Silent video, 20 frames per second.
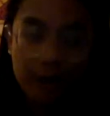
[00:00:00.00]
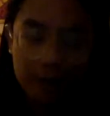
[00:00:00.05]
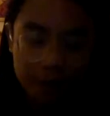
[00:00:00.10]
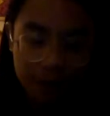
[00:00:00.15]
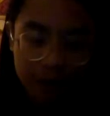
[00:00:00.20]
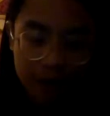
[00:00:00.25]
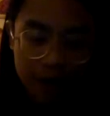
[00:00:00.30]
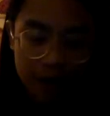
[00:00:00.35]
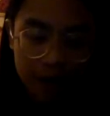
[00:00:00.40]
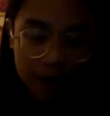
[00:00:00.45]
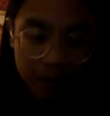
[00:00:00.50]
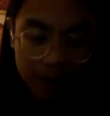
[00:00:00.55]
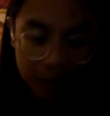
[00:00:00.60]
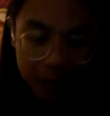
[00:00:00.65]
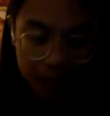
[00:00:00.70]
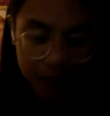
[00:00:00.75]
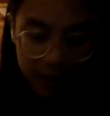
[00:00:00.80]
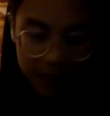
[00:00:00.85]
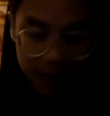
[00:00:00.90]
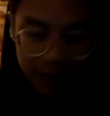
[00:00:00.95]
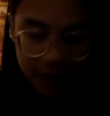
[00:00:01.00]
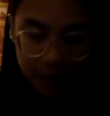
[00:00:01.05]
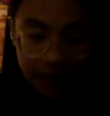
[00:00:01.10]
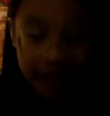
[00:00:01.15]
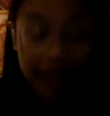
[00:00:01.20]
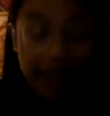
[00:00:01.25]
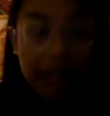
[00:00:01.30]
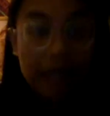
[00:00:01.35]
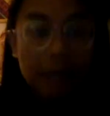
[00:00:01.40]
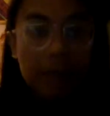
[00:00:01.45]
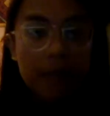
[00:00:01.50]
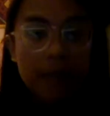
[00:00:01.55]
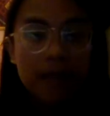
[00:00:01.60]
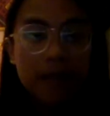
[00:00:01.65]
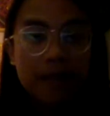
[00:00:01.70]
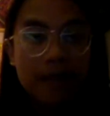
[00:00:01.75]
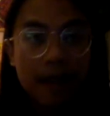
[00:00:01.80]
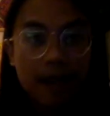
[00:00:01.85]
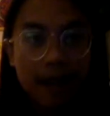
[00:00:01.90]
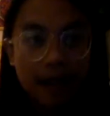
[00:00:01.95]
strong emotions that can keep us
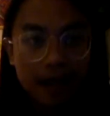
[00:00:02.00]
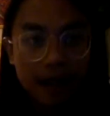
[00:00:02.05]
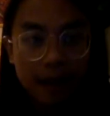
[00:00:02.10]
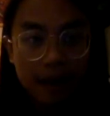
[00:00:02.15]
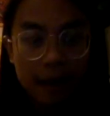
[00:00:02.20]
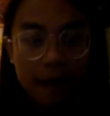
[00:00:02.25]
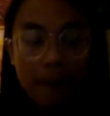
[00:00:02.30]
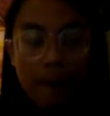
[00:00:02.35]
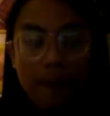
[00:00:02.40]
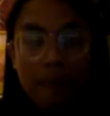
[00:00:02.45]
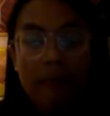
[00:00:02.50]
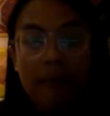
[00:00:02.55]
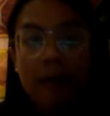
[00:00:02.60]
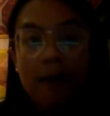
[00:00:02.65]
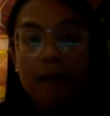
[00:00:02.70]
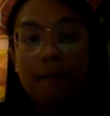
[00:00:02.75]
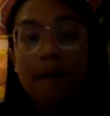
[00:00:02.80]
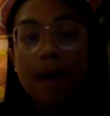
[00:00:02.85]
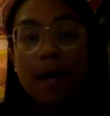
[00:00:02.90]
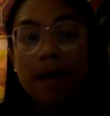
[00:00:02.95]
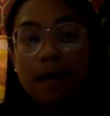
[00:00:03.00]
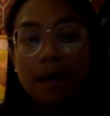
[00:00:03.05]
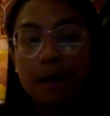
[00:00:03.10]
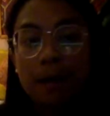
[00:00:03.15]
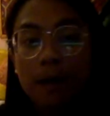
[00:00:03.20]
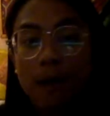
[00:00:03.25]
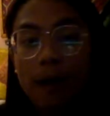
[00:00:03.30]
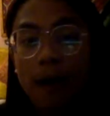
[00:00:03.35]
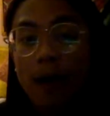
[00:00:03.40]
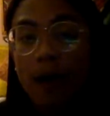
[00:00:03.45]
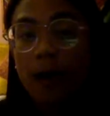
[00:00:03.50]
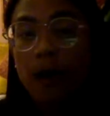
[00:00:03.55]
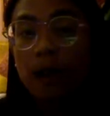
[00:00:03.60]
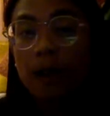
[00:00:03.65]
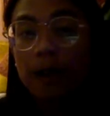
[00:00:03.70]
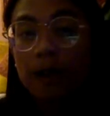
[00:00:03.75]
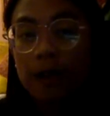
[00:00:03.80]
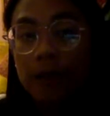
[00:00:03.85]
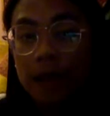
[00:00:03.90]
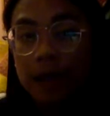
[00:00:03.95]
stuck, mind you, all
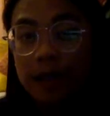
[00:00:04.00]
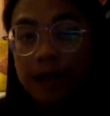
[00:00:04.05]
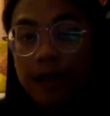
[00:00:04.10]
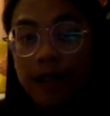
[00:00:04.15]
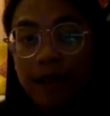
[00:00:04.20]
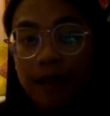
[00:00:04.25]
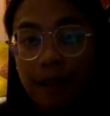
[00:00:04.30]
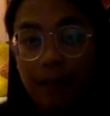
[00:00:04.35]
of these have a